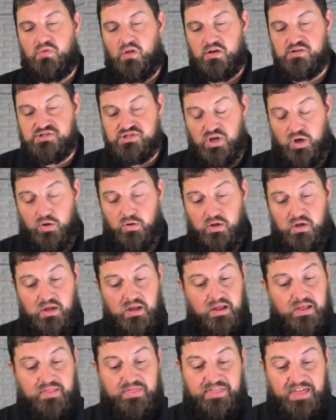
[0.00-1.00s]
So
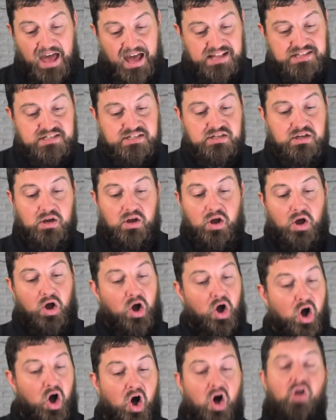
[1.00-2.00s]
that's
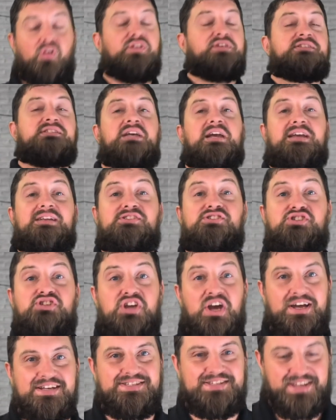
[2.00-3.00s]
all to say
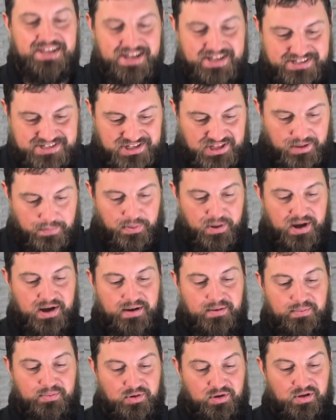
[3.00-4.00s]
just to get to the
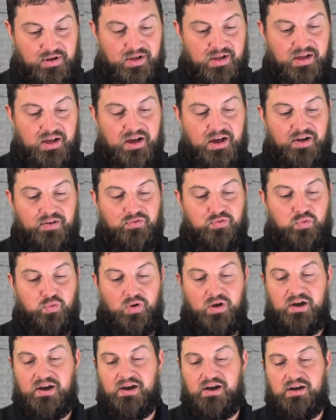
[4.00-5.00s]
parable of
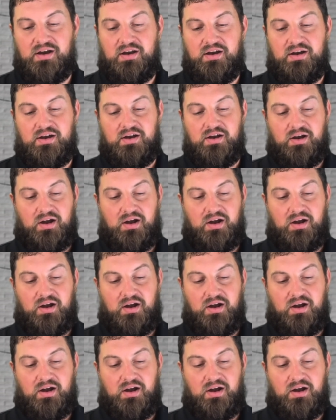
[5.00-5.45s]
where,